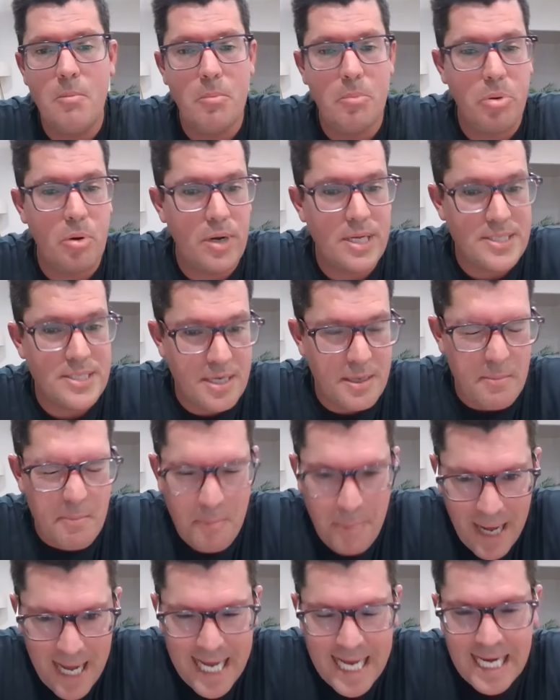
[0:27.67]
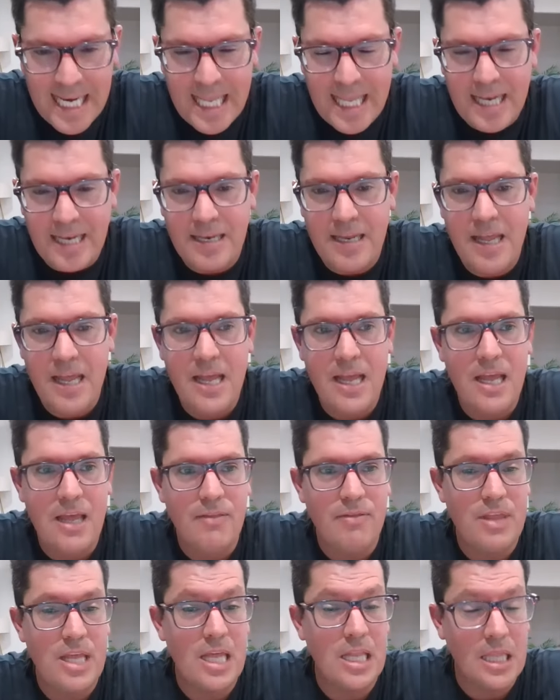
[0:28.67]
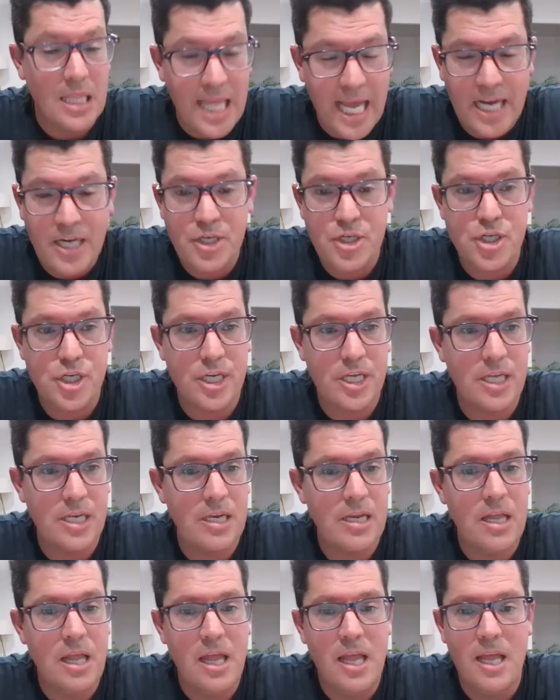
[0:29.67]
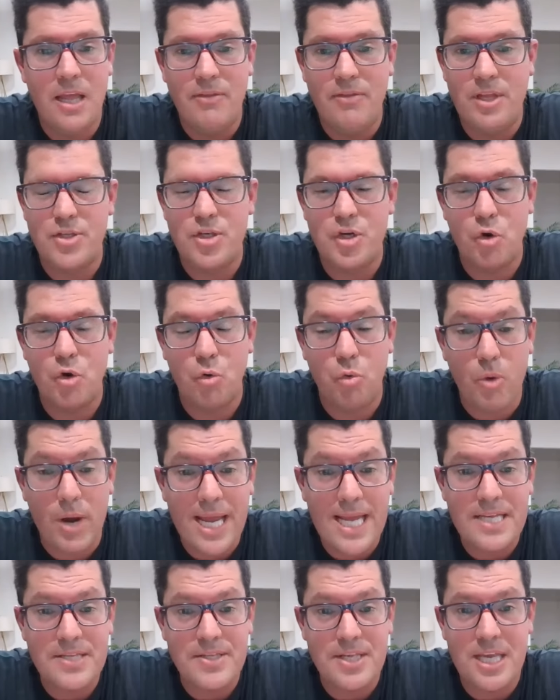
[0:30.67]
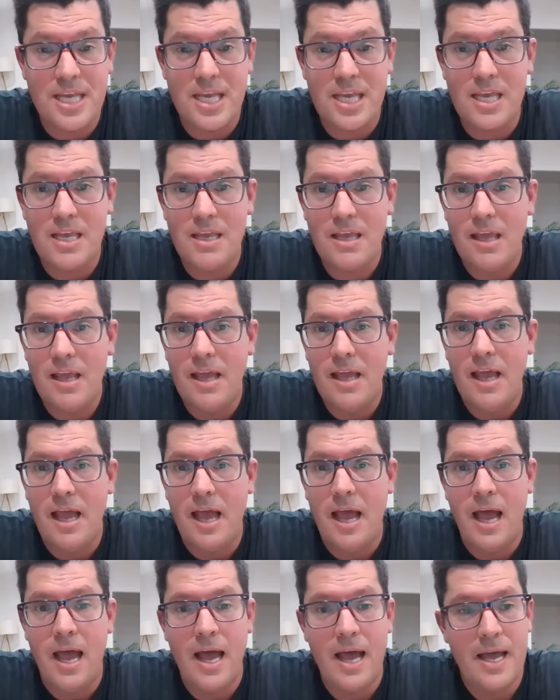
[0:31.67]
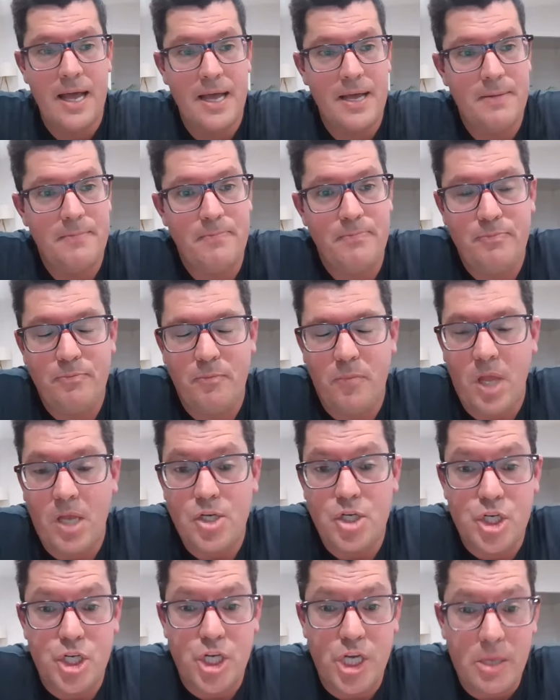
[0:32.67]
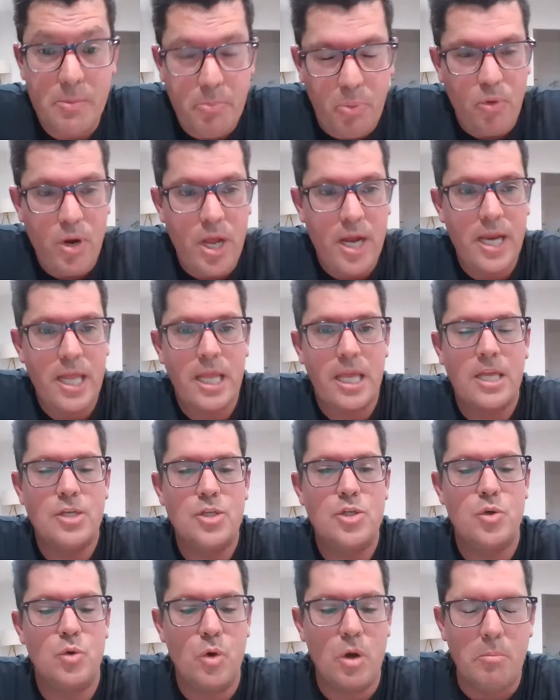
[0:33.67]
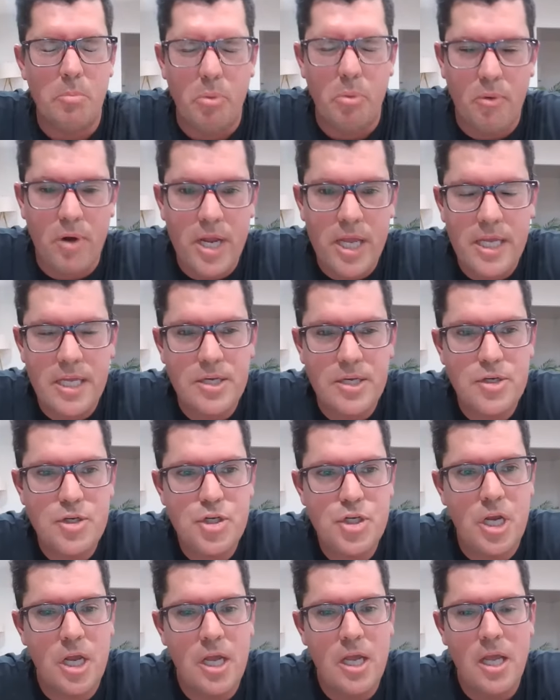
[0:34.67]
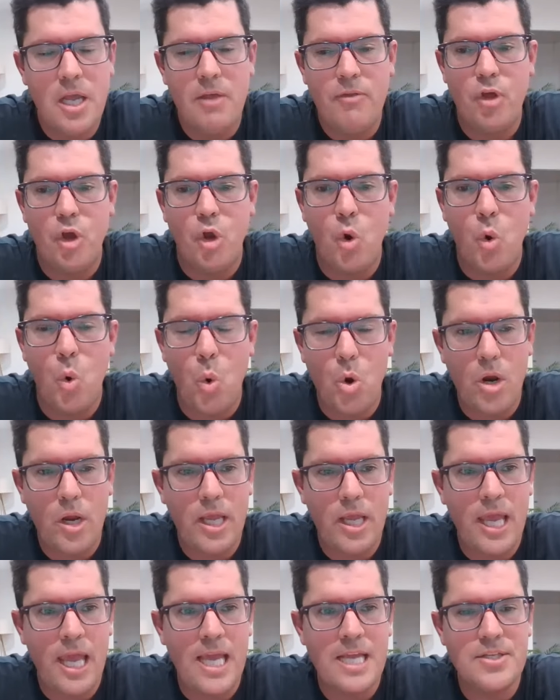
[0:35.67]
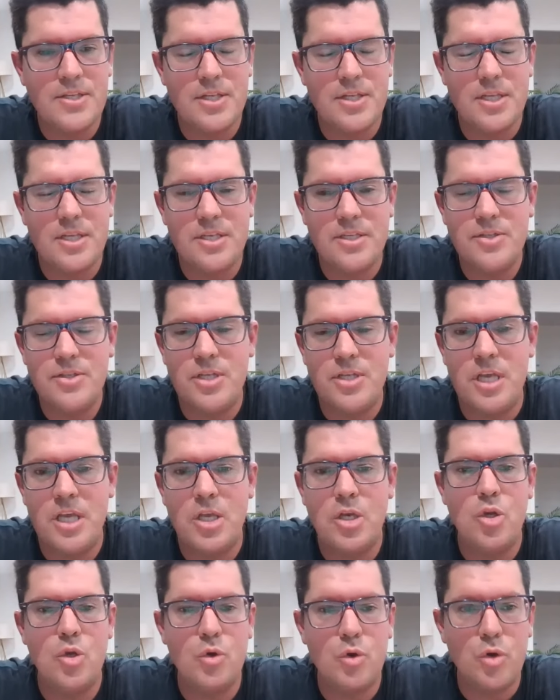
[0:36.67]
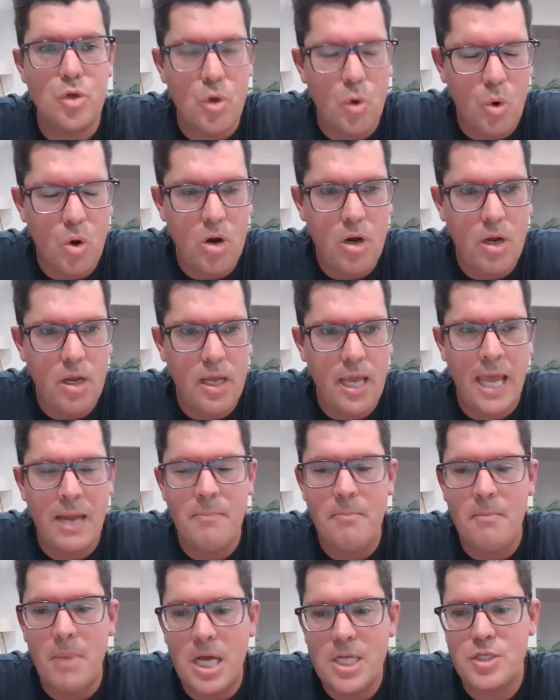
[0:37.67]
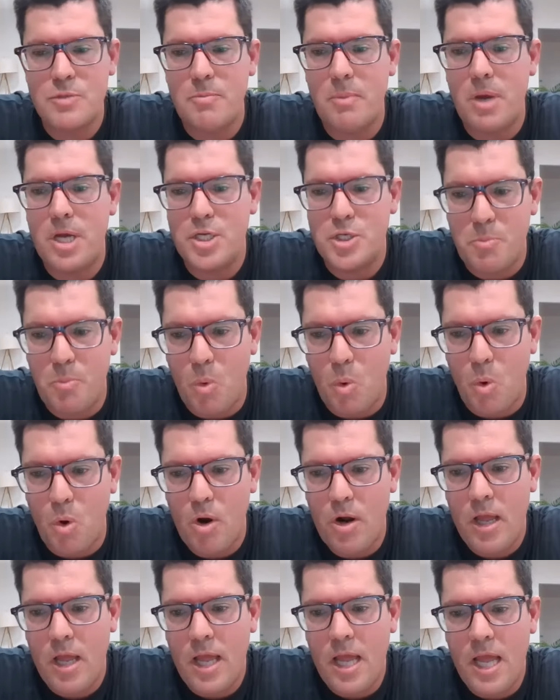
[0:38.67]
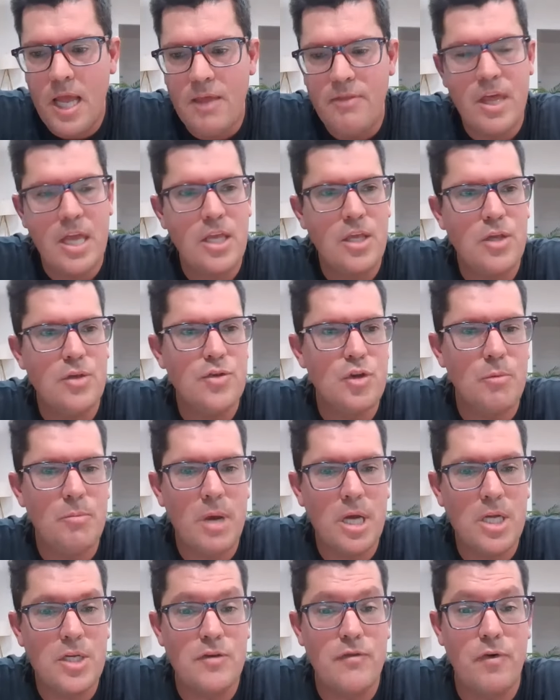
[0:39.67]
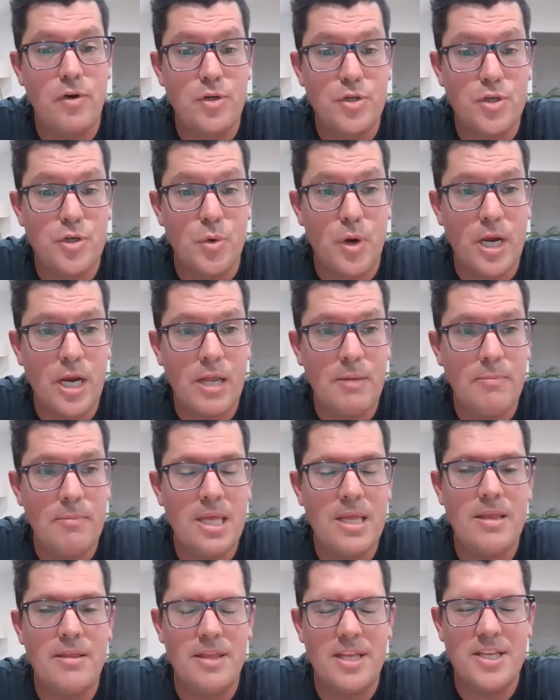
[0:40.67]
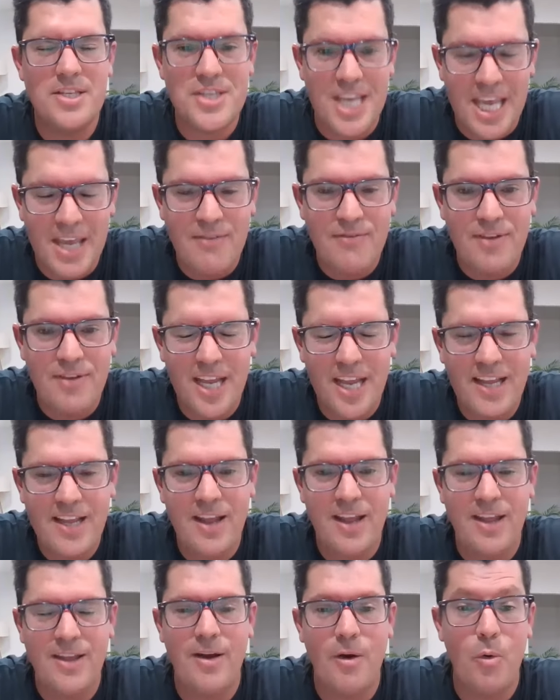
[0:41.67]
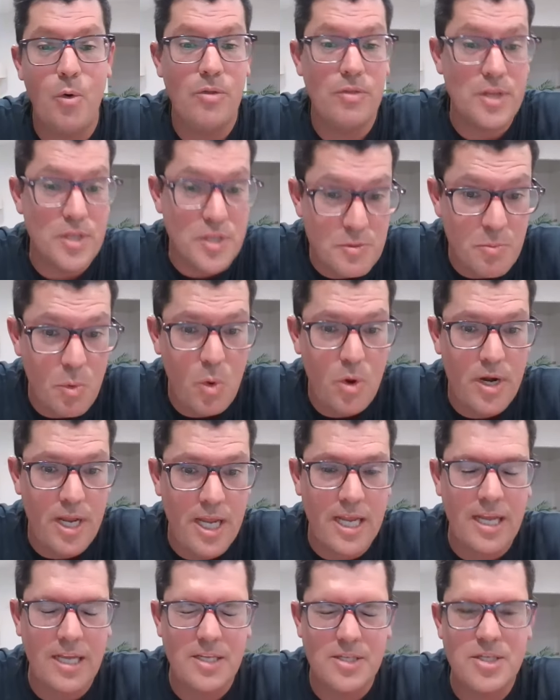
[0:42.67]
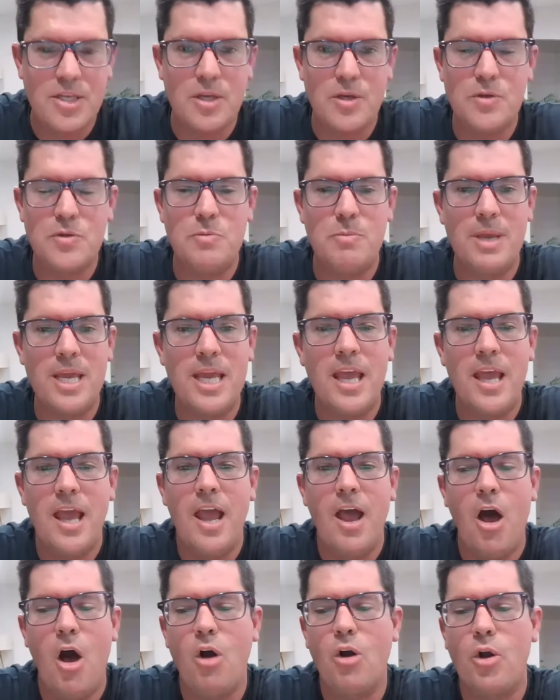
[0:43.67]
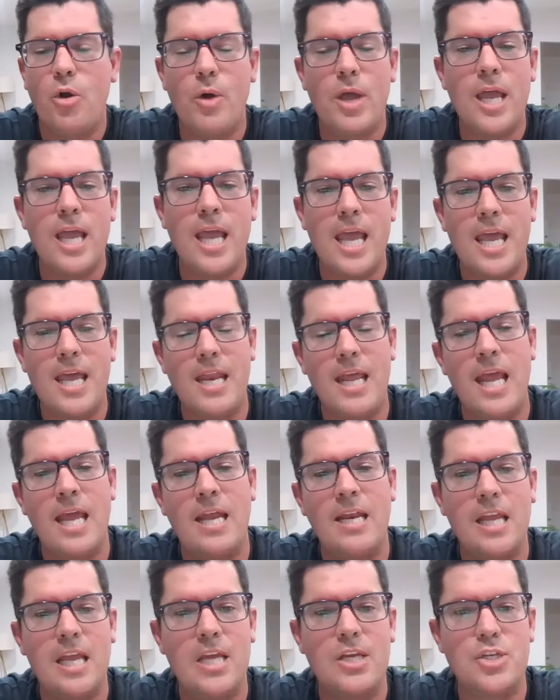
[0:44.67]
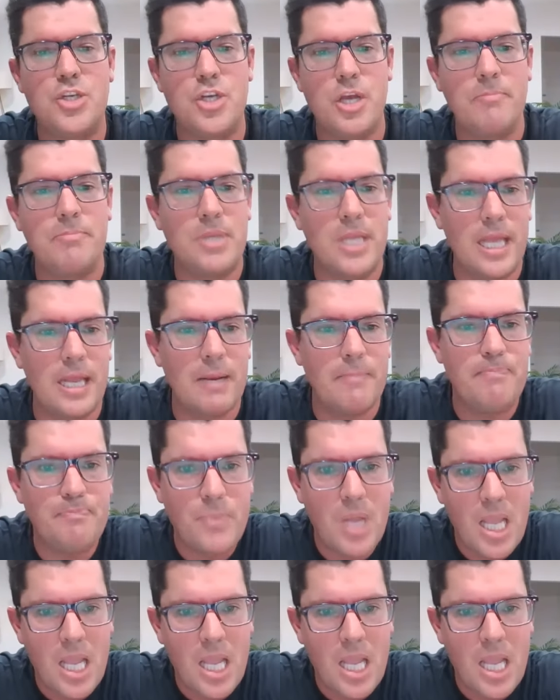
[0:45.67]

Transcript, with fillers: President Biden, the election, this crazy uh, ship running into a bridge, the court cases in New York, and much, much more. Thank you so much for joining me this evening, or this morning, excuse me. I'll go ahead and get jumped in.